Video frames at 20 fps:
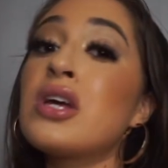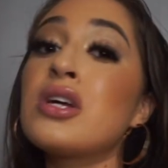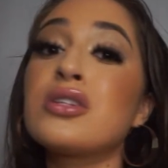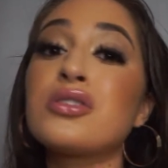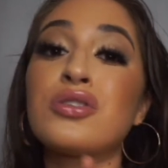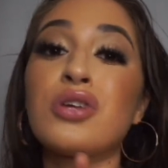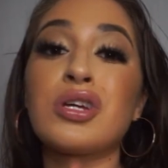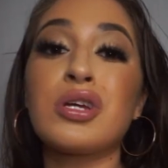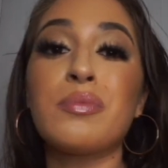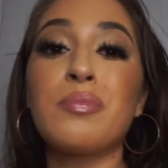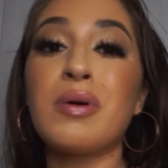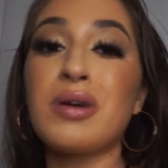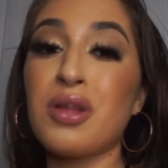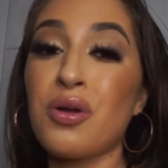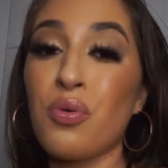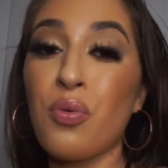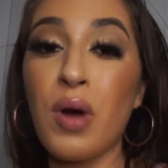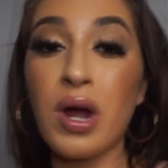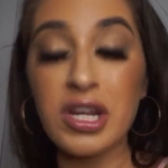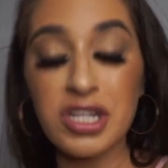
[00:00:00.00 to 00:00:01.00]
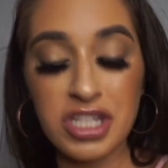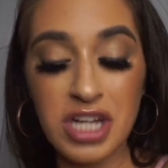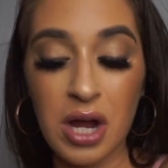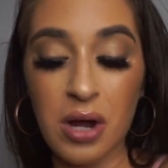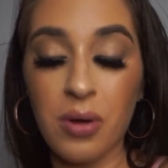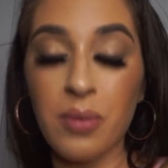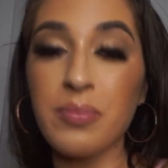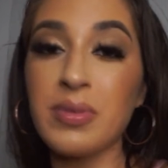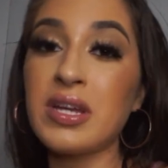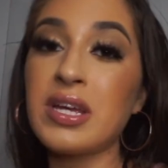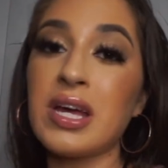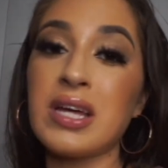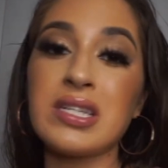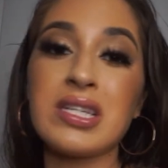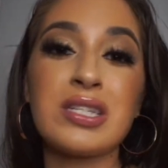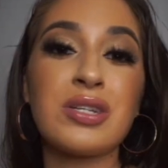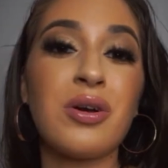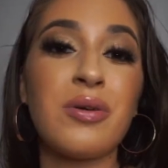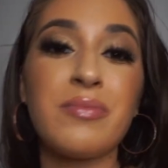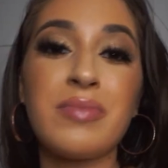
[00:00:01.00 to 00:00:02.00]
so you better watch out because
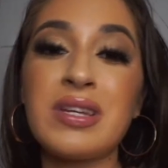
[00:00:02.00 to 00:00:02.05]
it's going